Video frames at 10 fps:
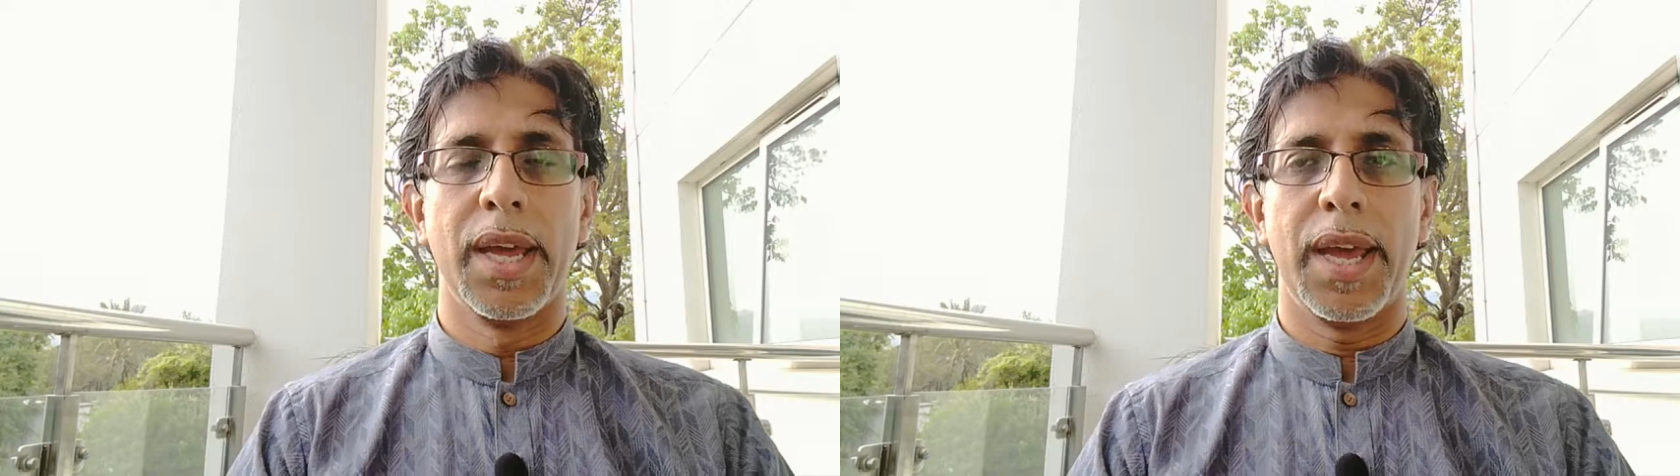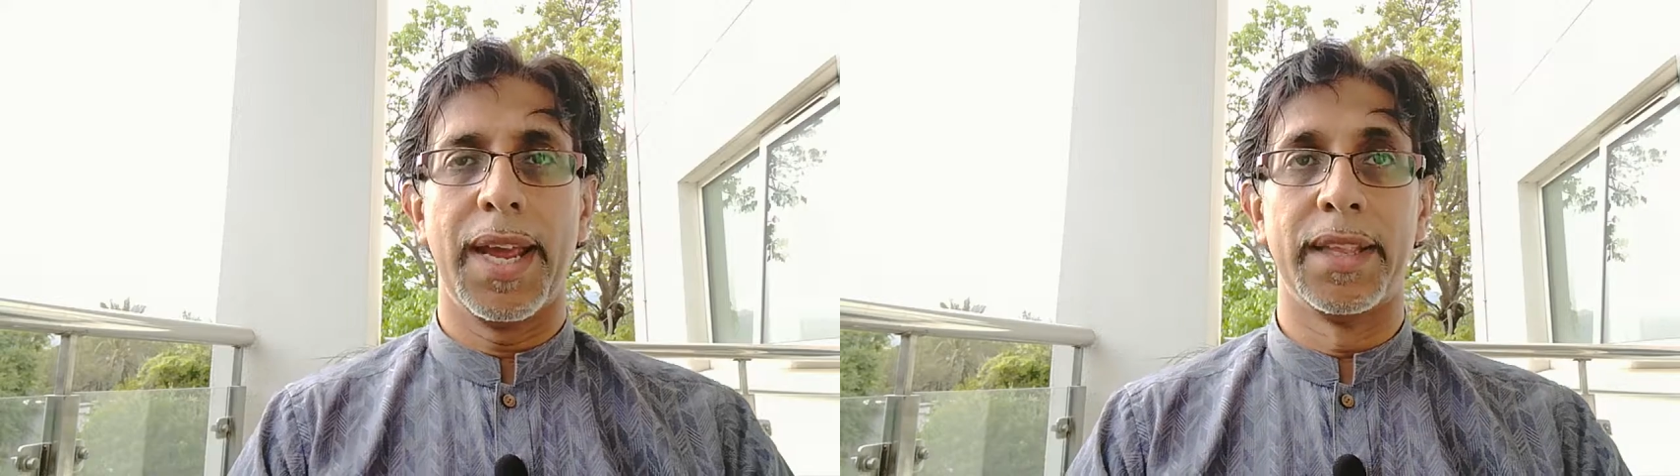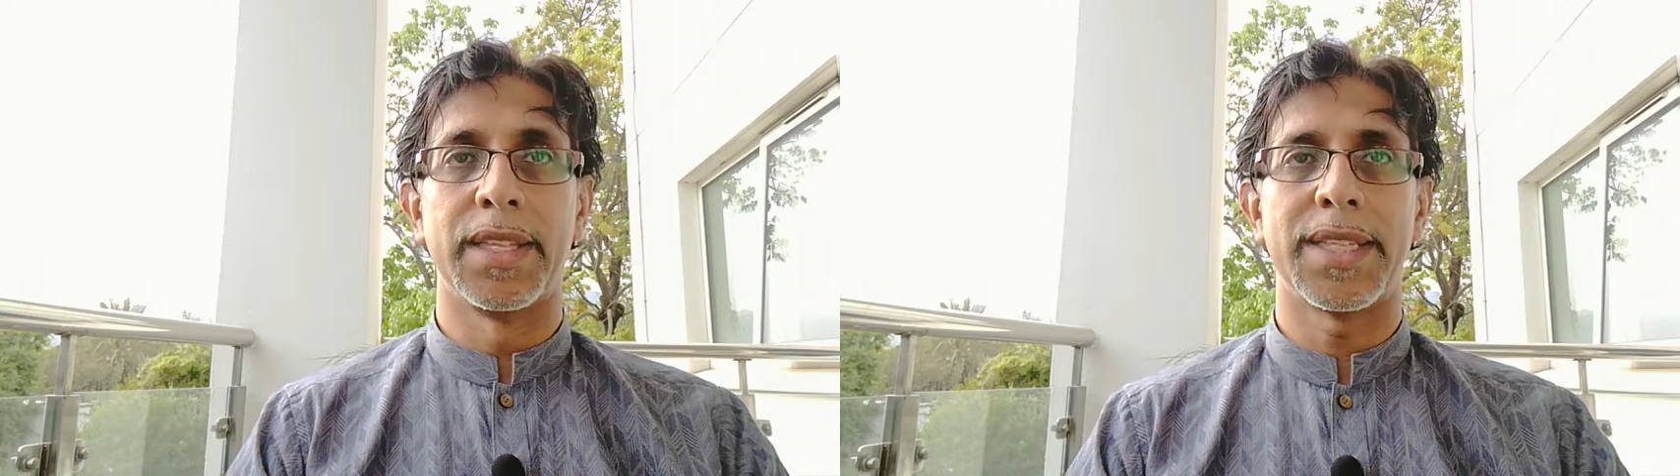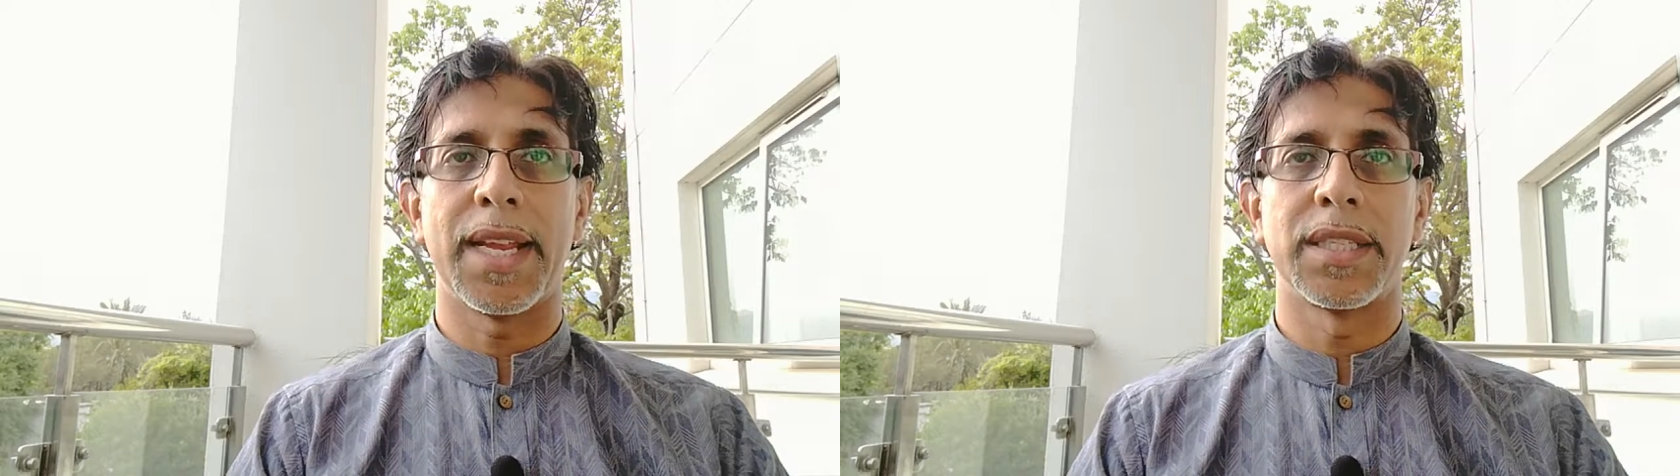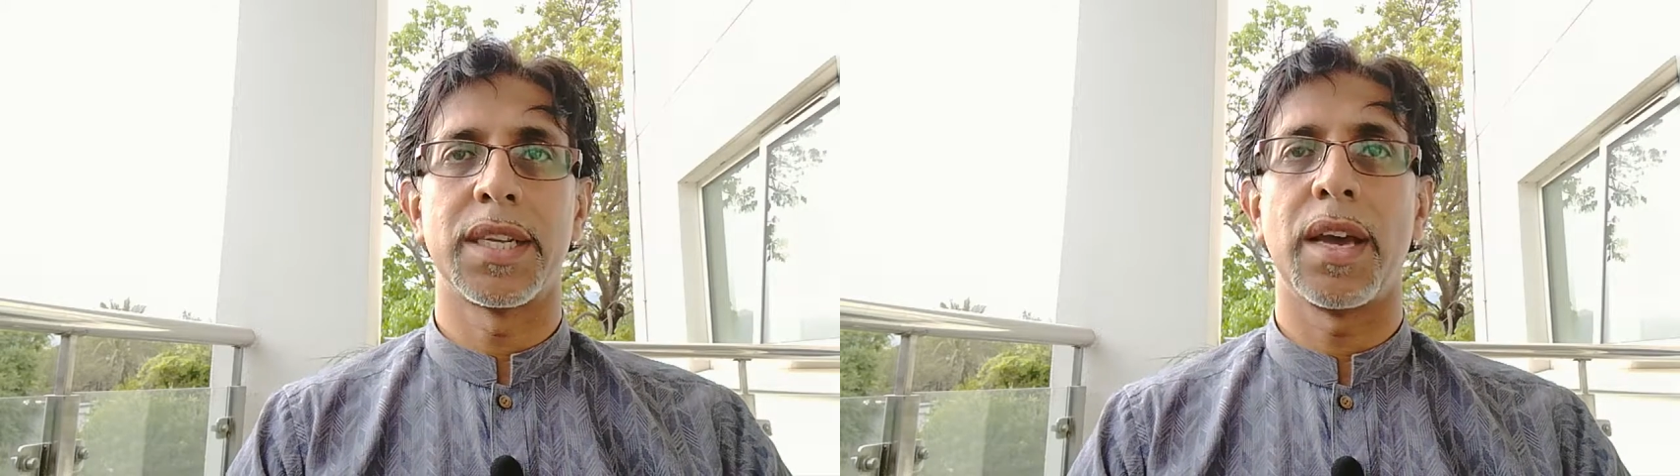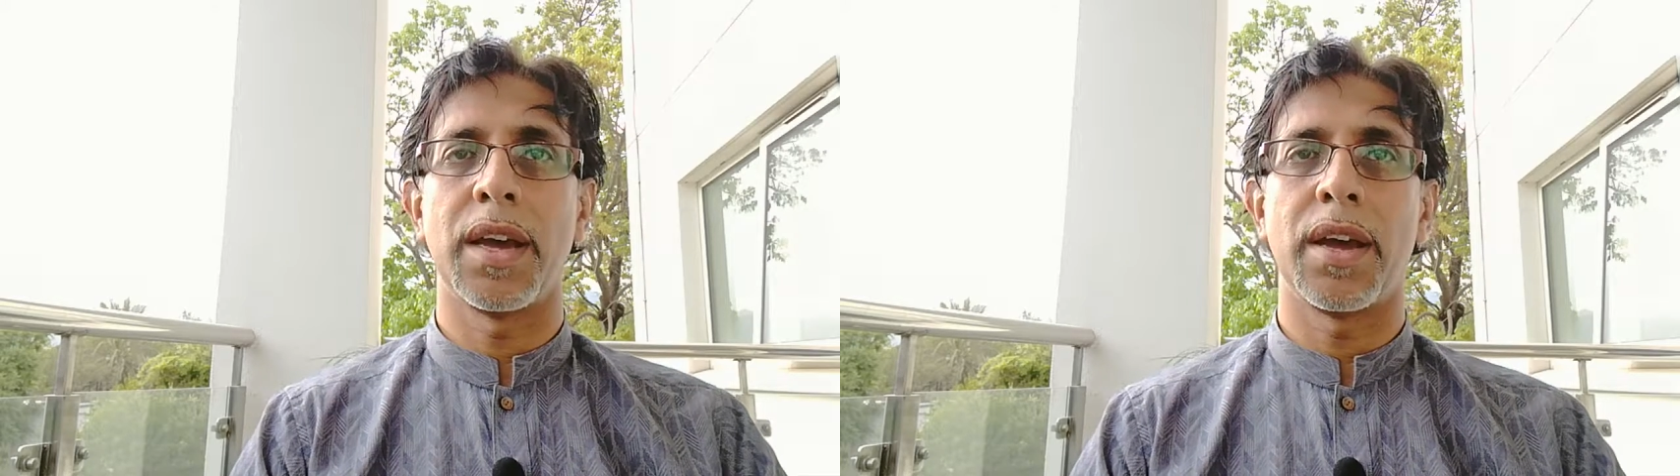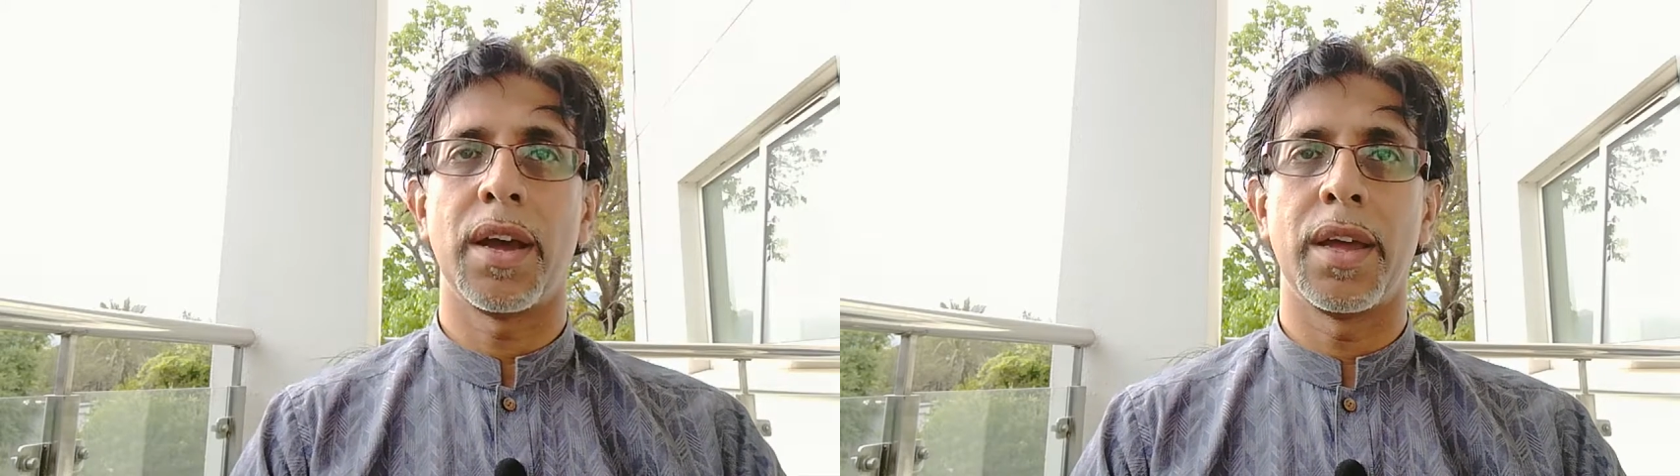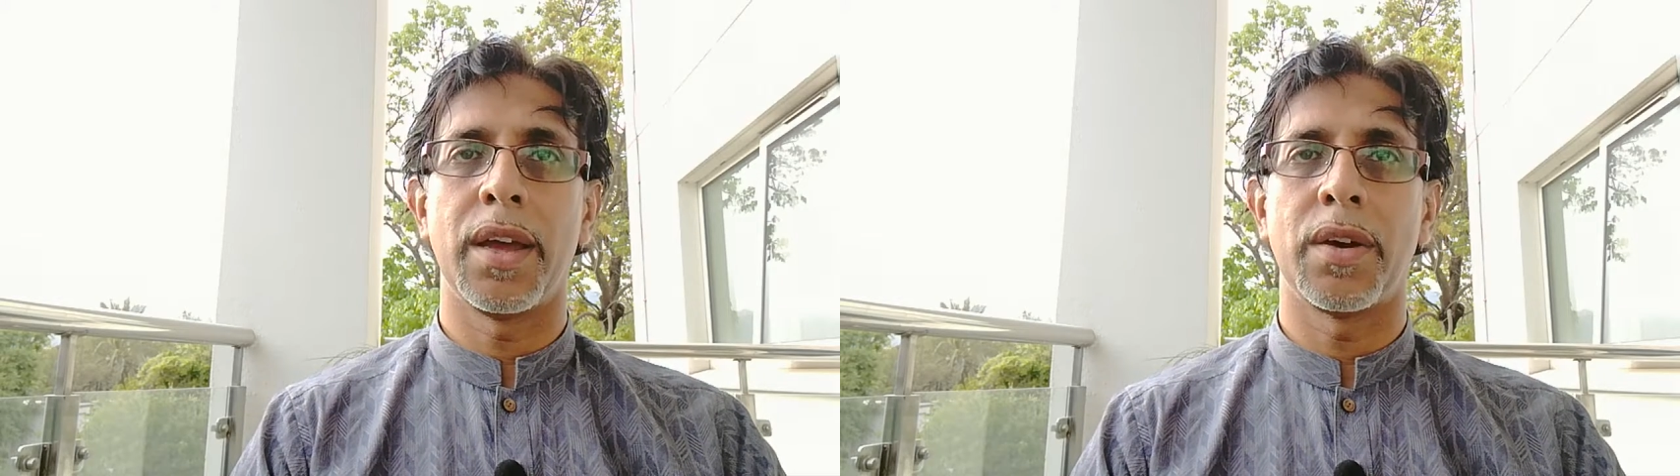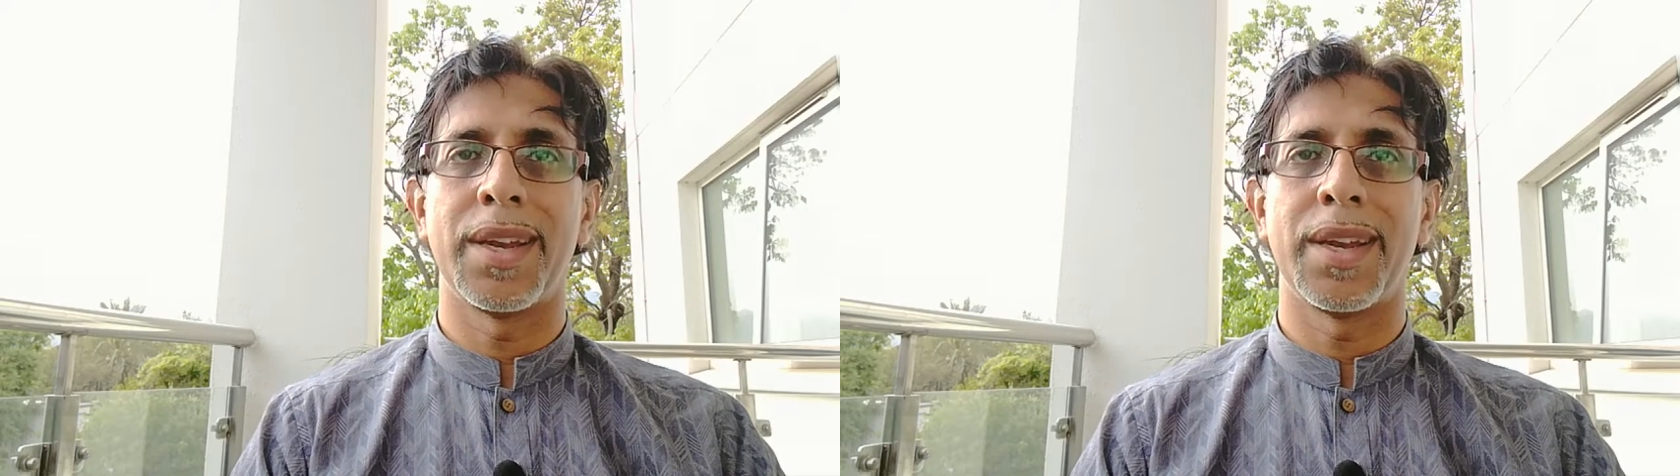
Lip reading: in the center. On